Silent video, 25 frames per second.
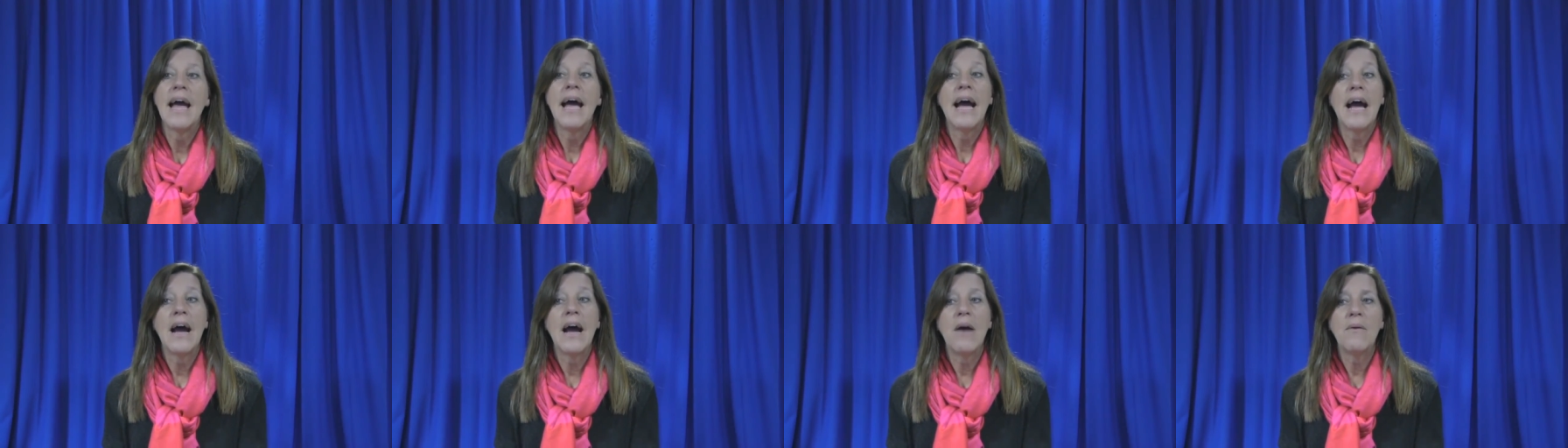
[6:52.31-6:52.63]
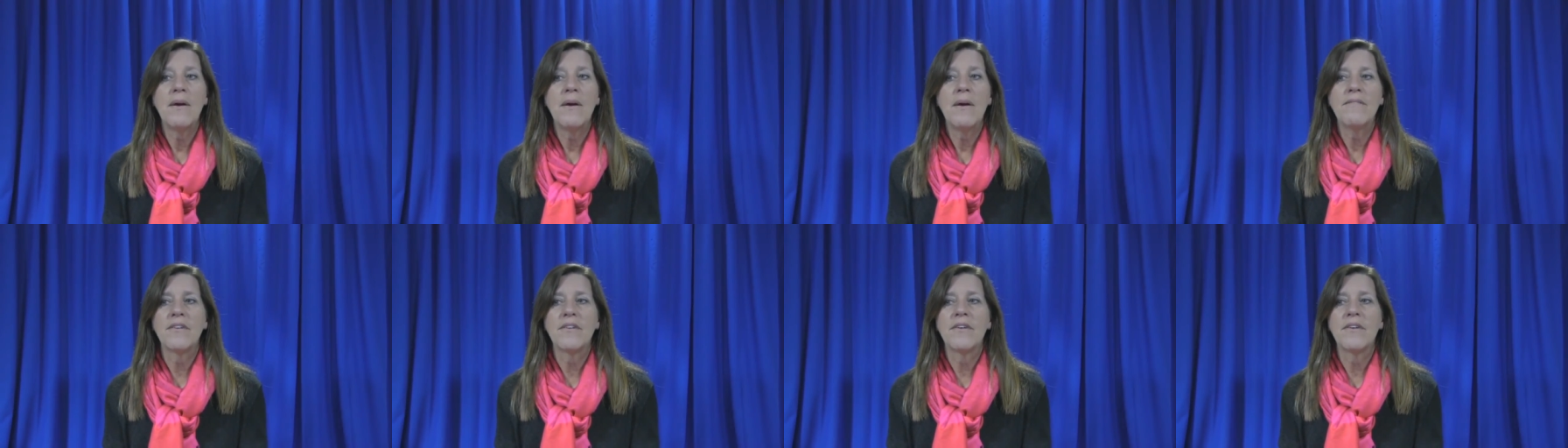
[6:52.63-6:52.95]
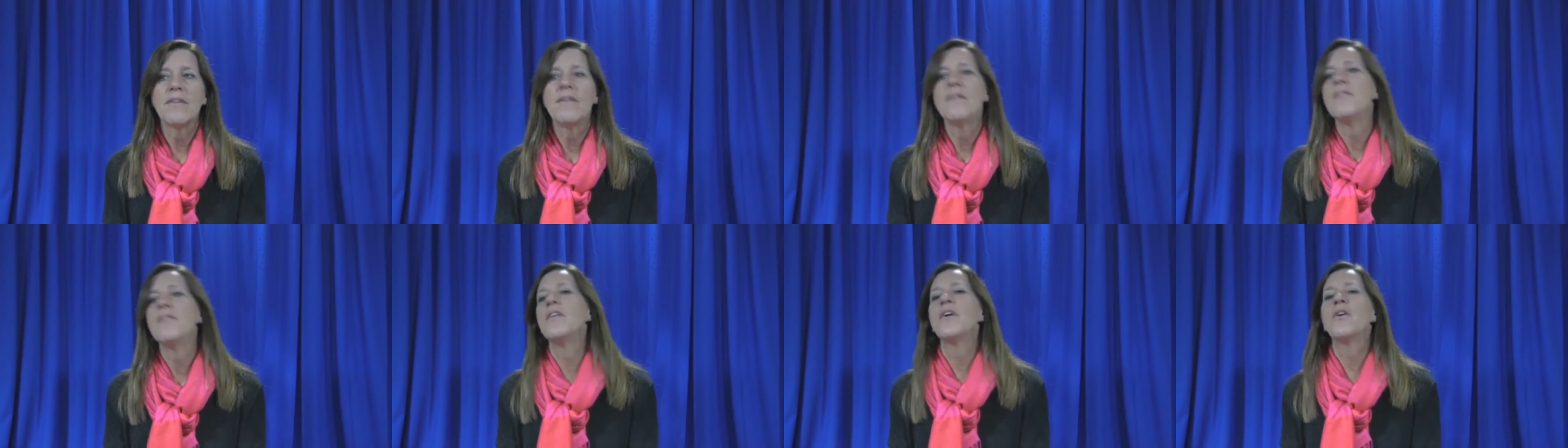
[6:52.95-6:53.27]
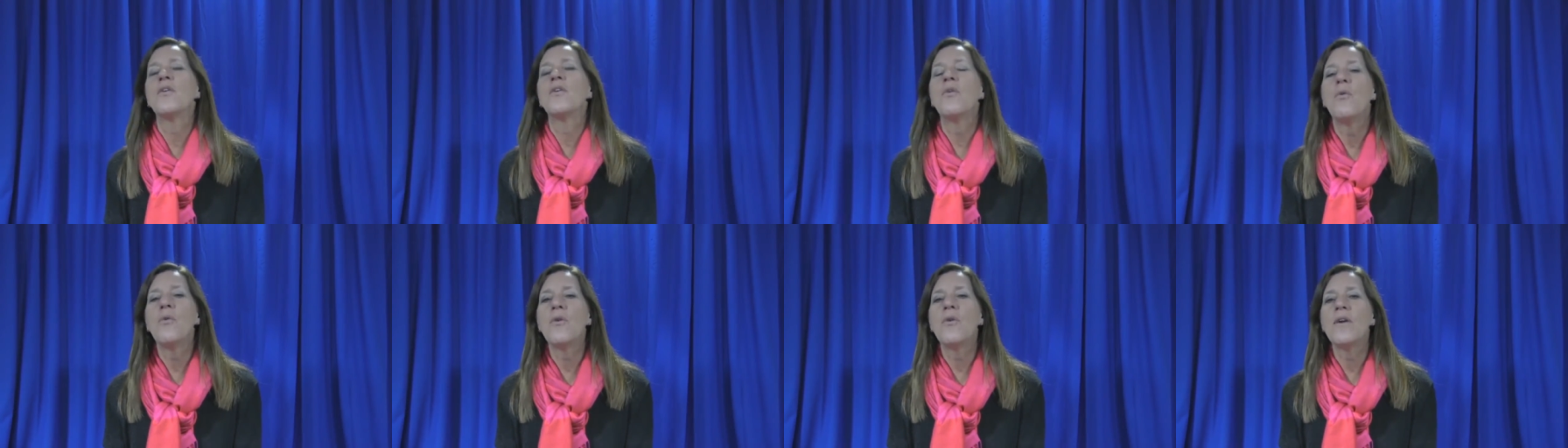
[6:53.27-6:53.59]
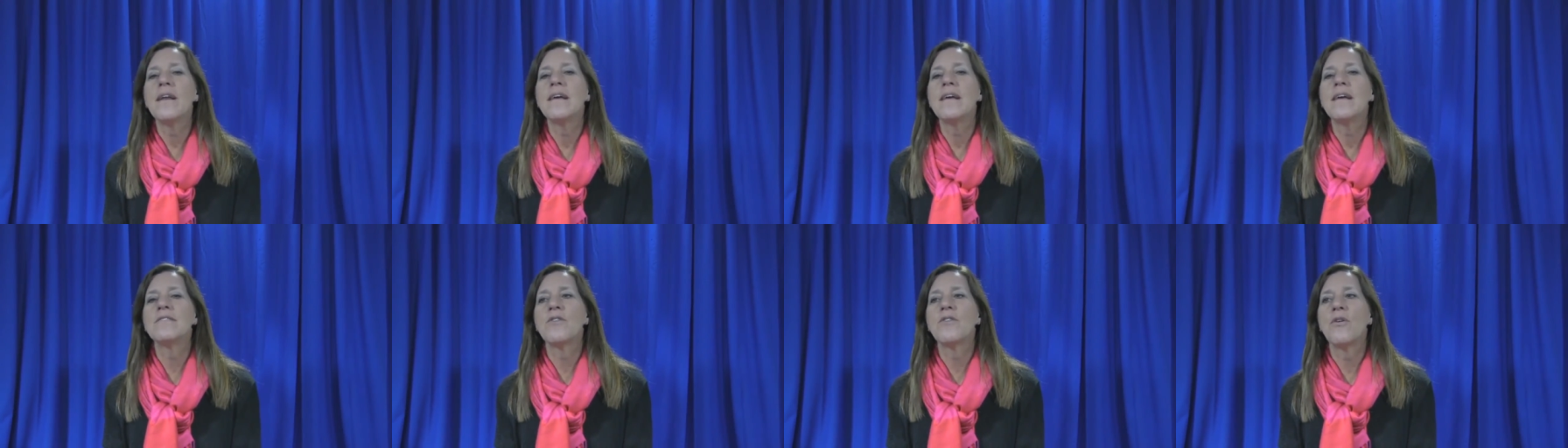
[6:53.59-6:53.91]
However, the
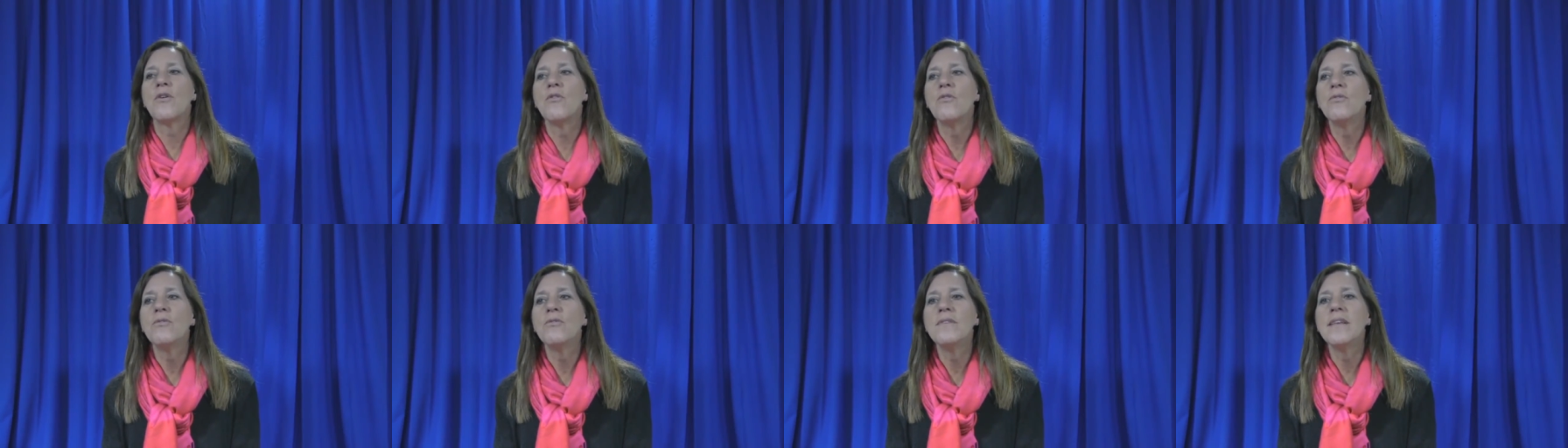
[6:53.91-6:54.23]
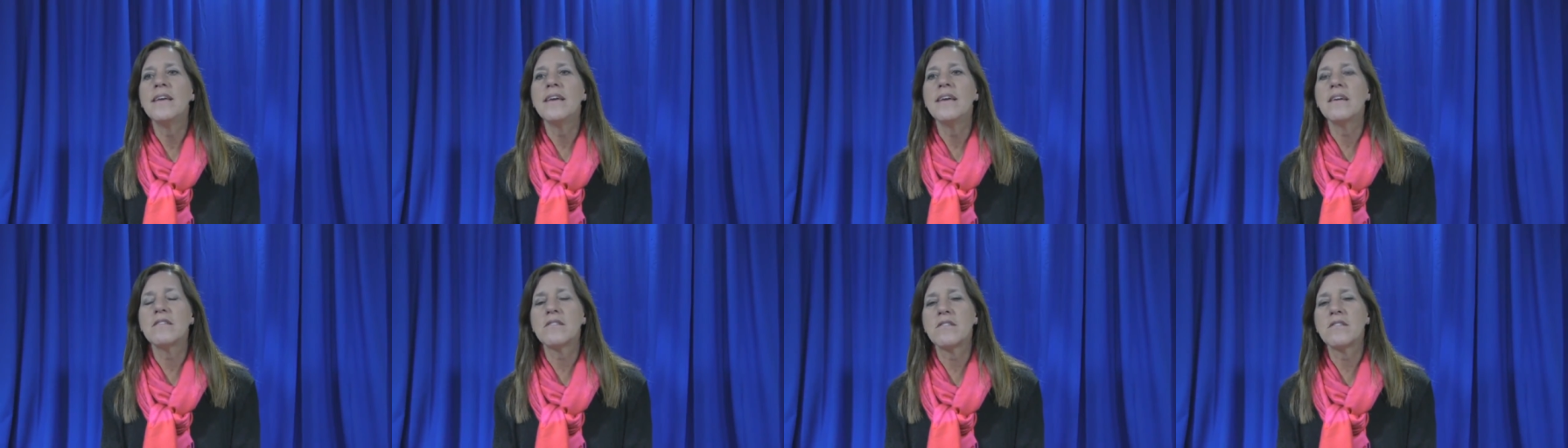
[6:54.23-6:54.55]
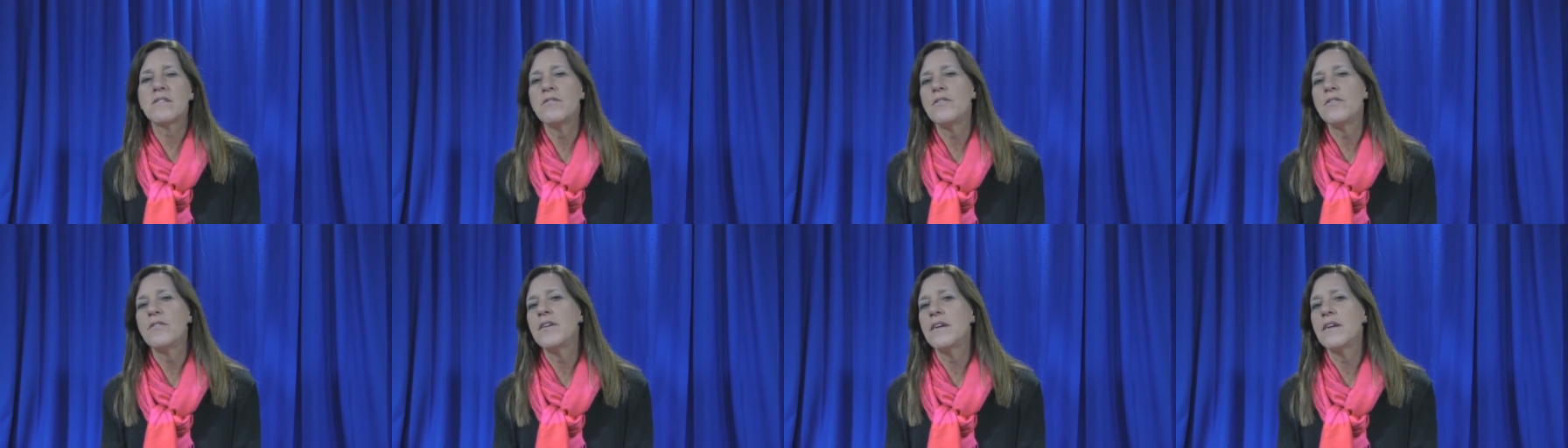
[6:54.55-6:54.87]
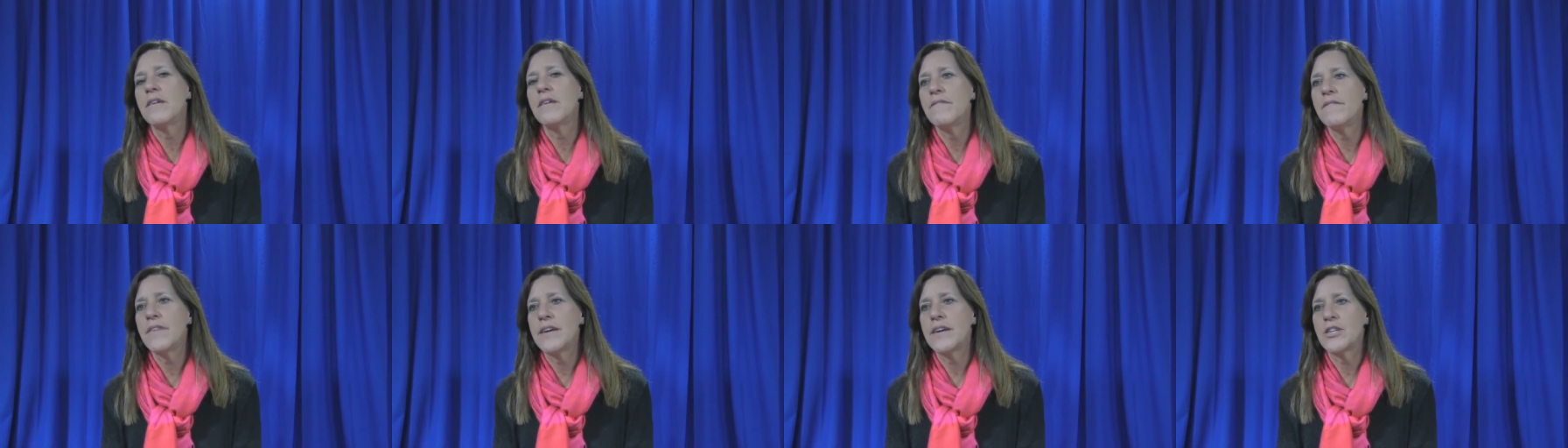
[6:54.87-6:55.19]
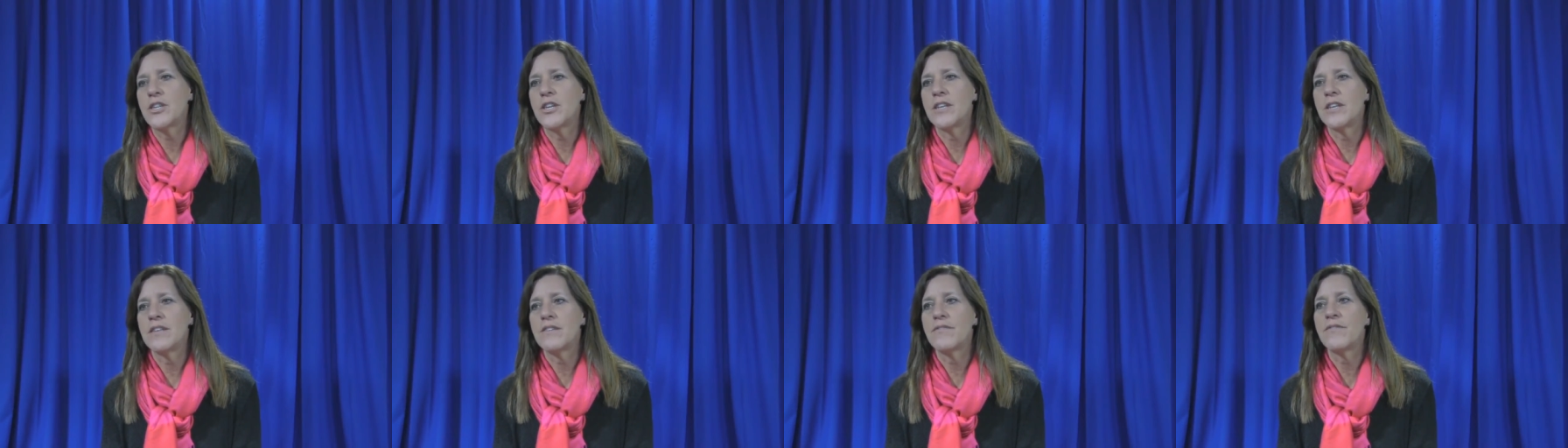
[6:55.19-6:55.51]
court has only excluded
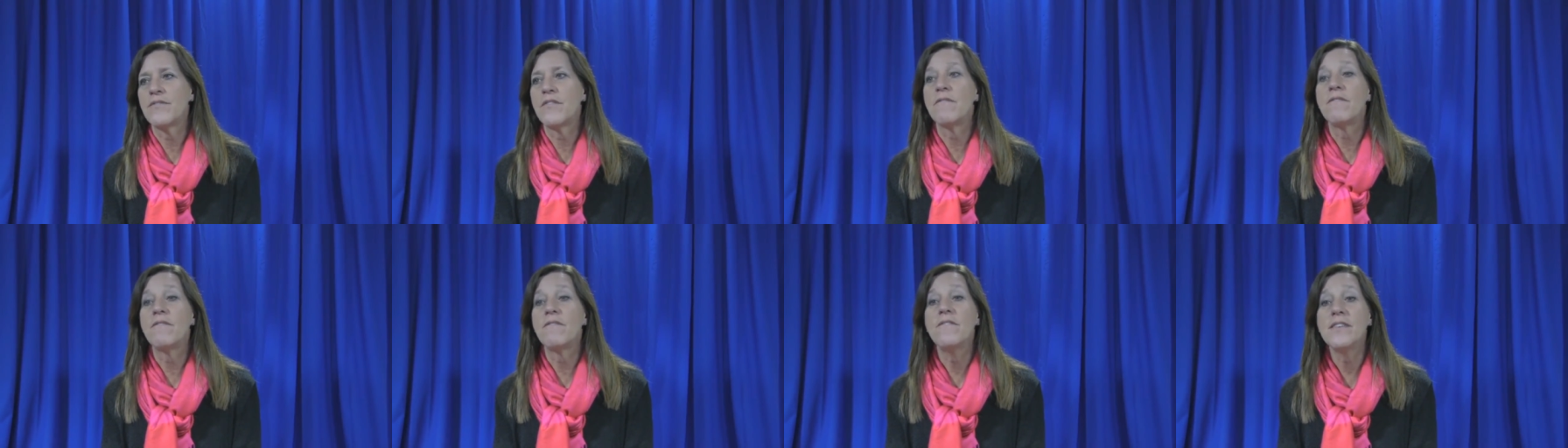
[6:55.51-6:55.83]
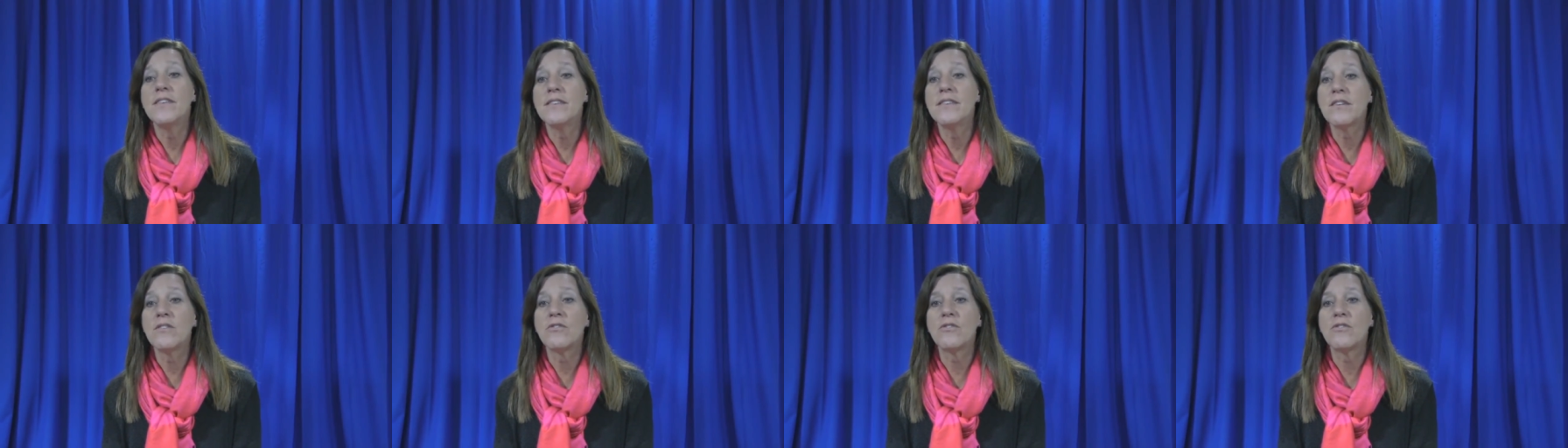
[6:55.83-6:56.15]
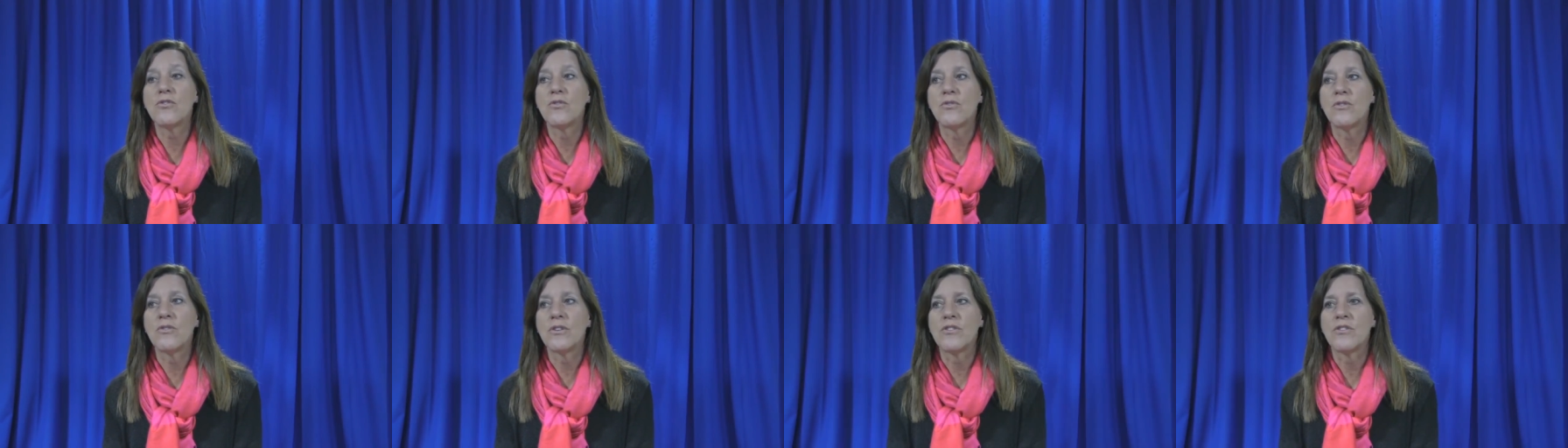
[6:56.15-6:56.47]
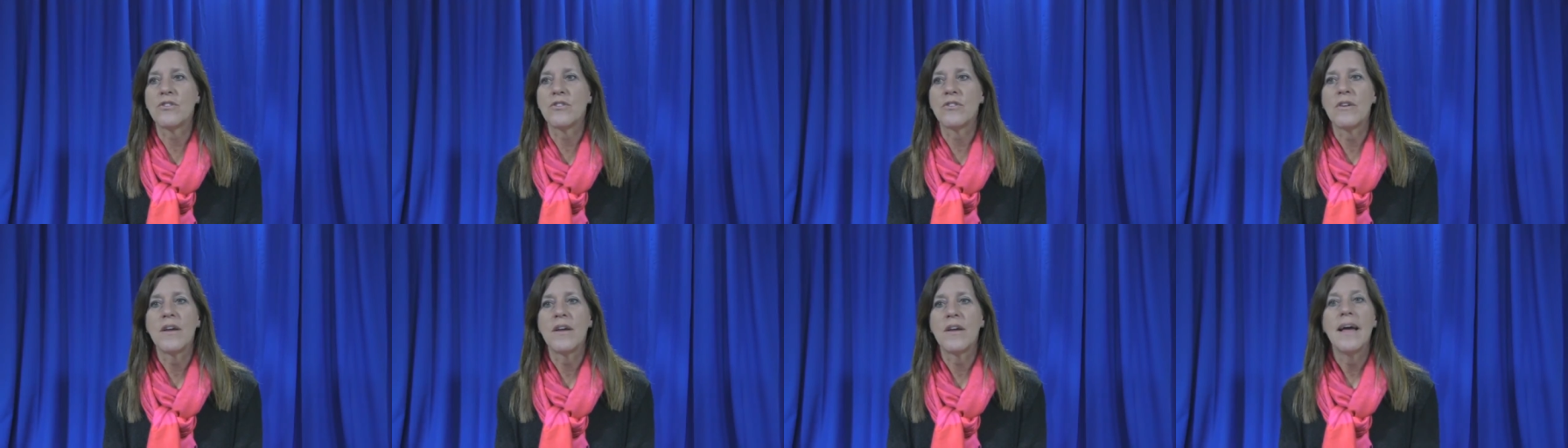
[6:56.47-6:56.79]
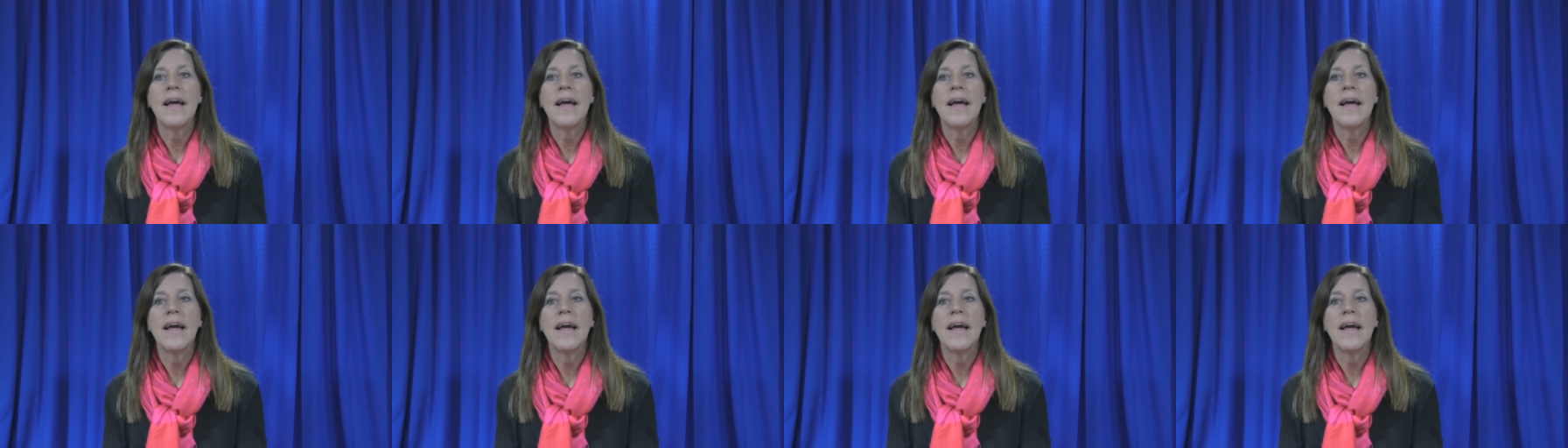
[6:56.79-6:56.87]
confessions from physical torture,